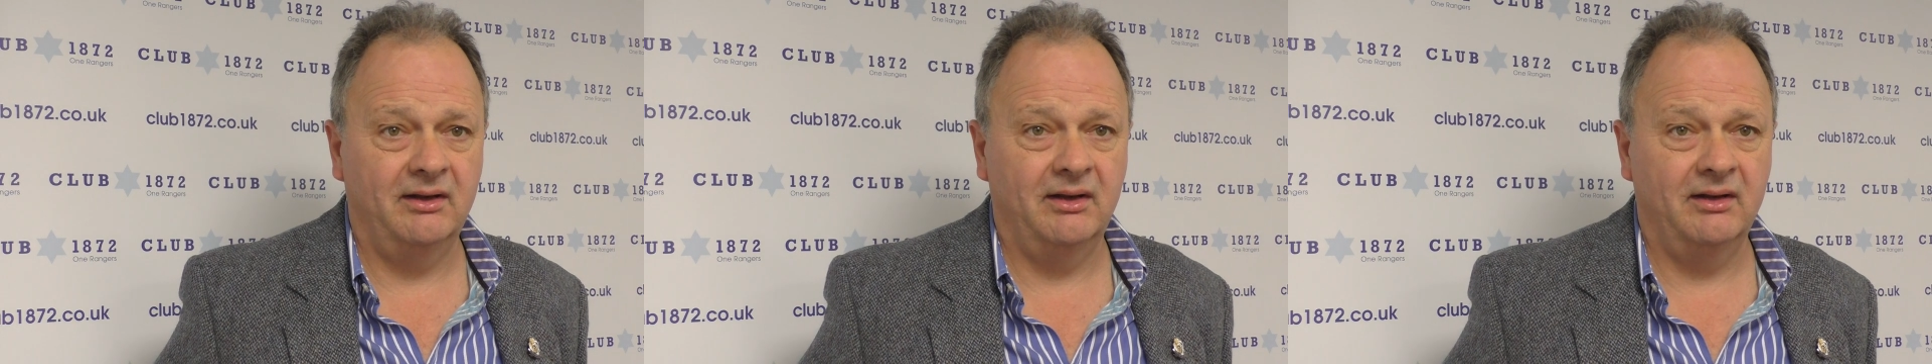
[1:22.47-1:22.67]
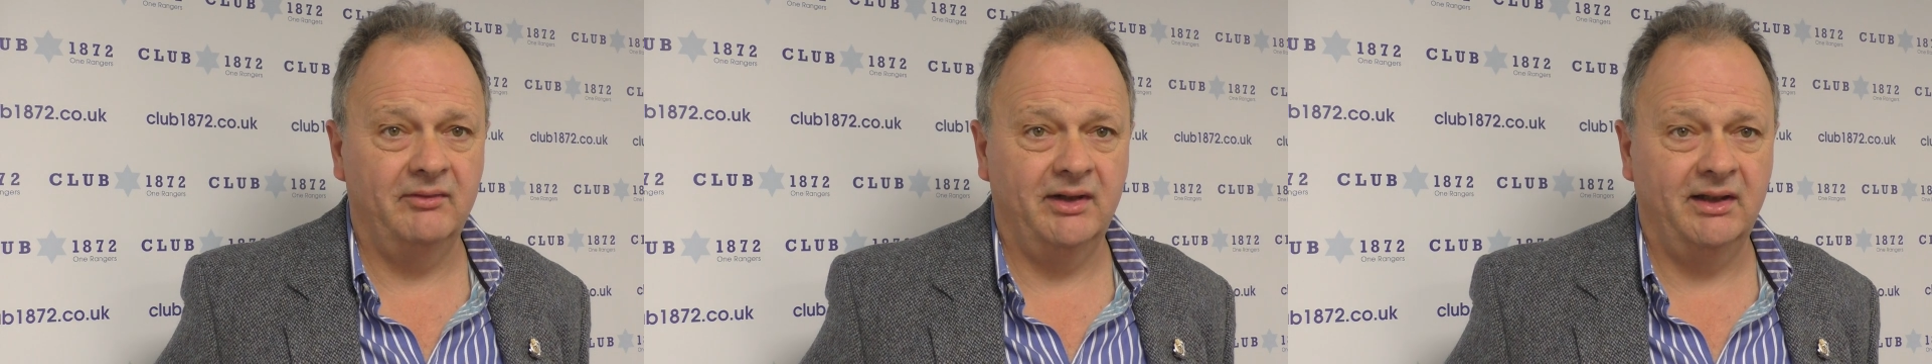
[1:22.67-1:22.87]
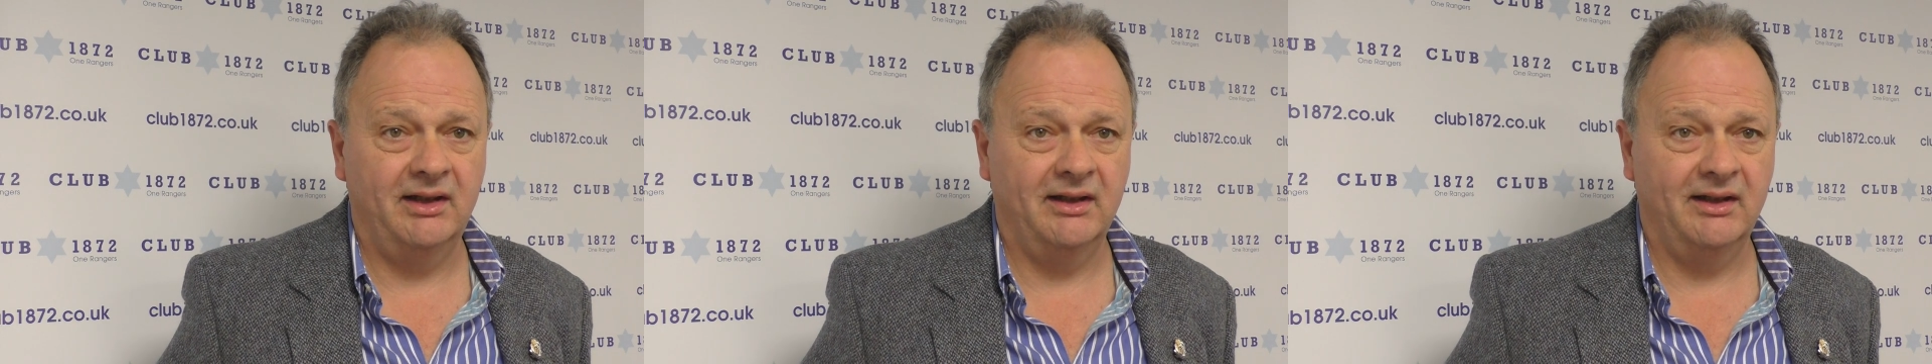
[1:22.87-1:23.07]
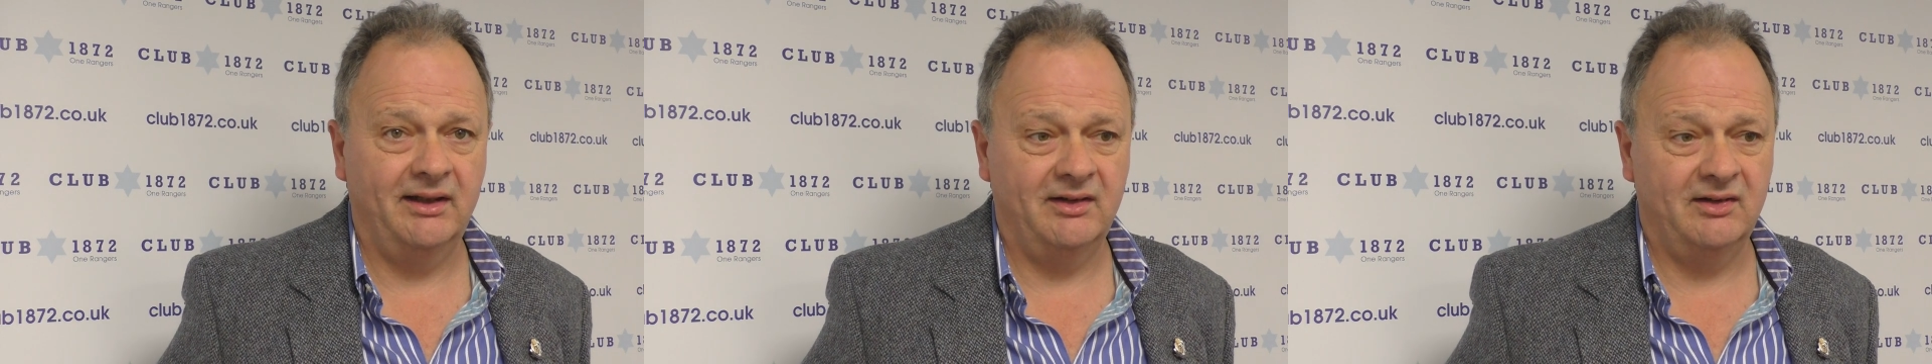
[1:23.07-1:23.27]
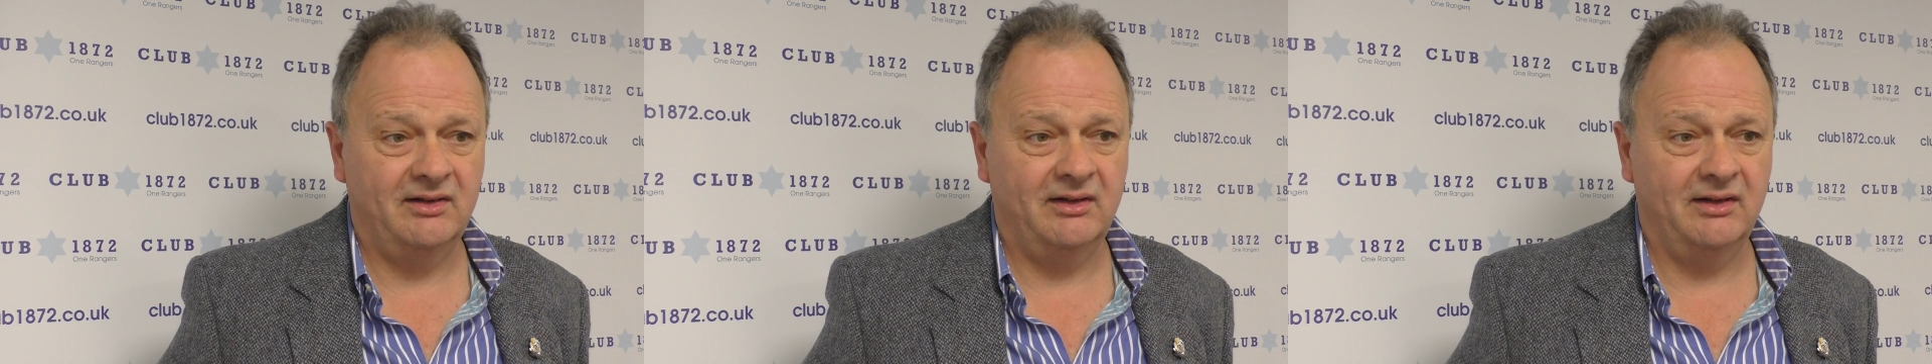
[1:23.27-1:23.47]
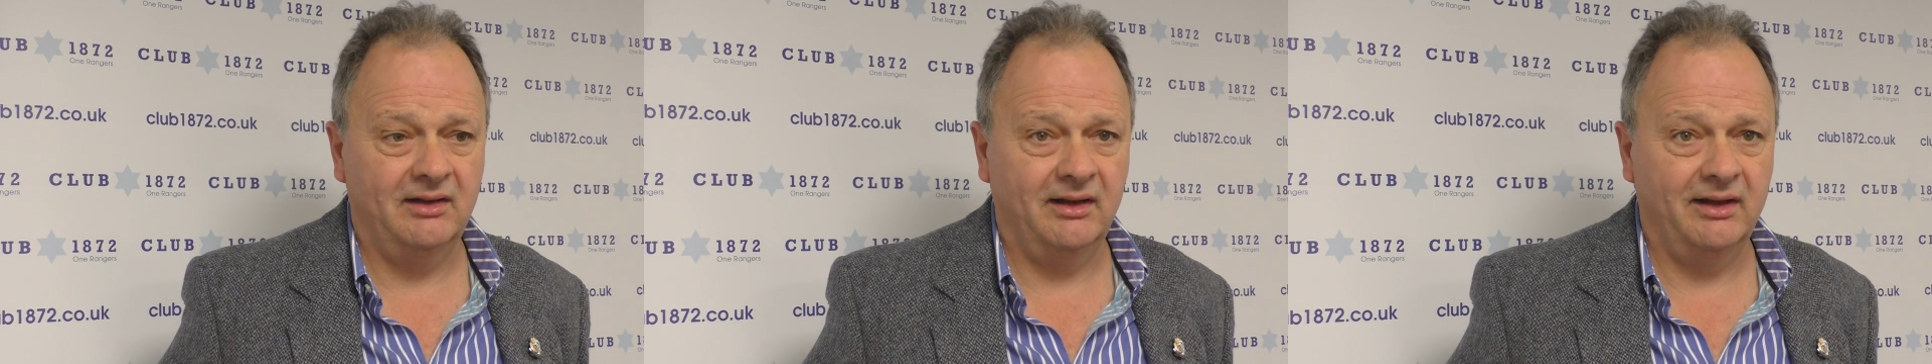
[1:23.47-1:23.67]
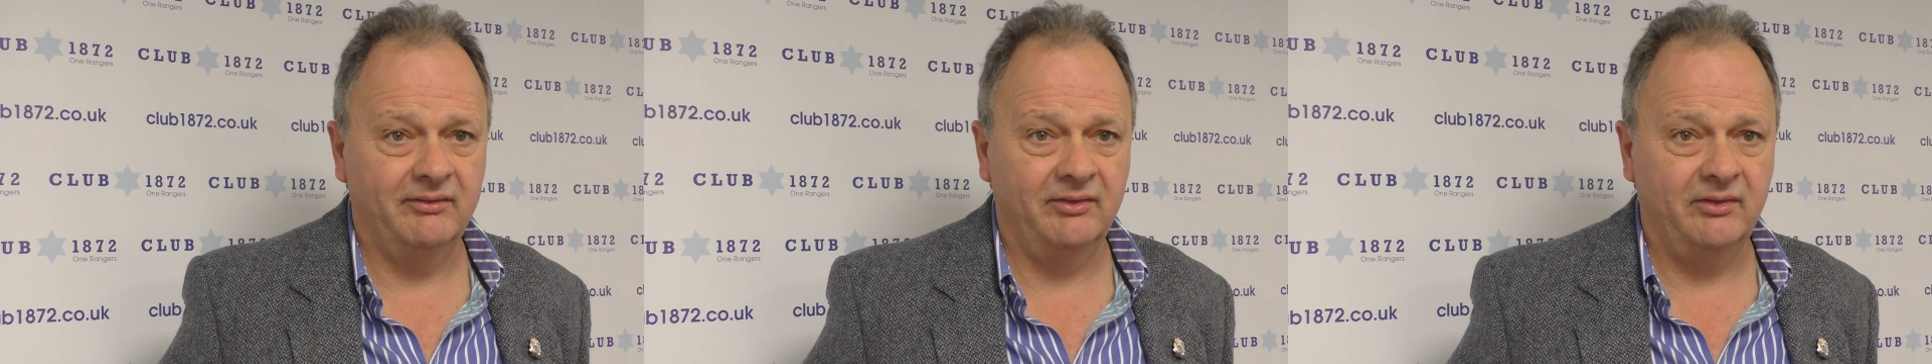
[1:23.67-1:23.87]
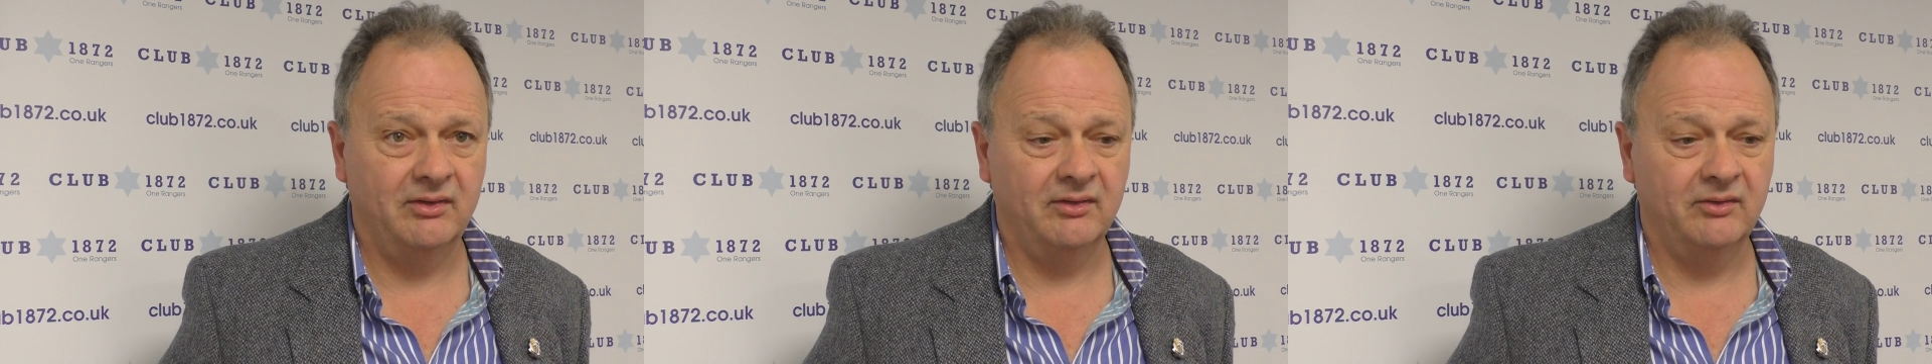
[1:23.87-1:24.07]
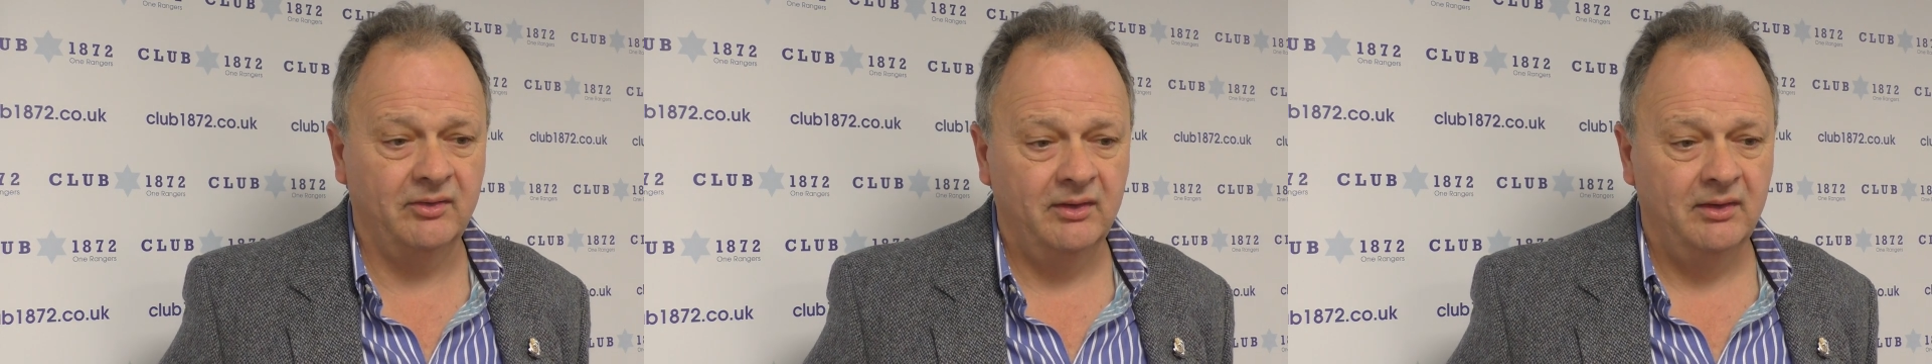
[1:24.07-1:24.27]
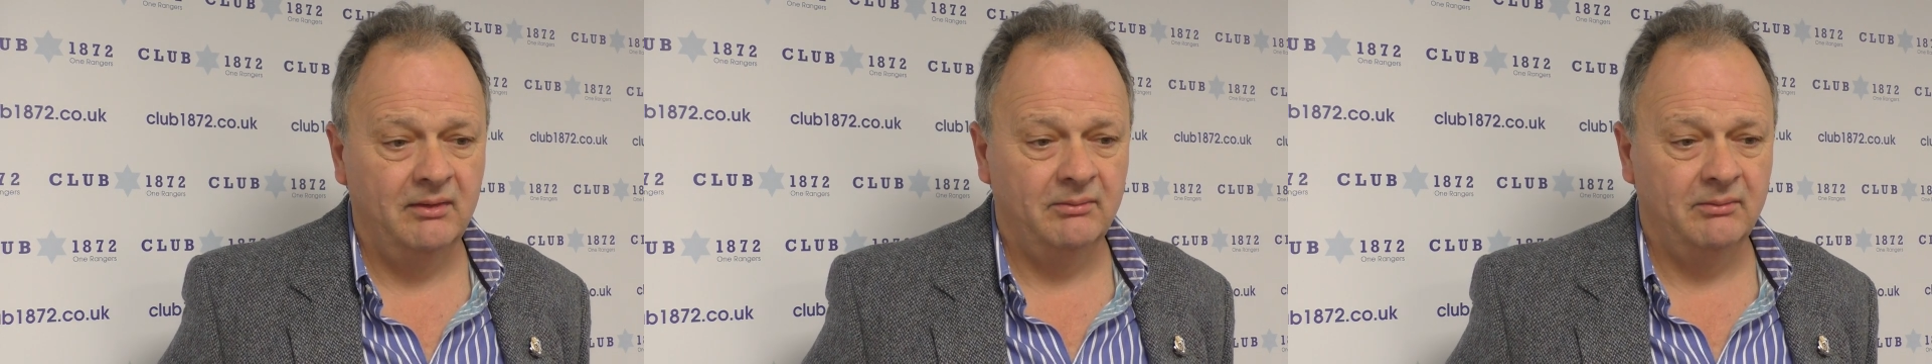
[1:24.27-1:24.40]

to the very highest levels of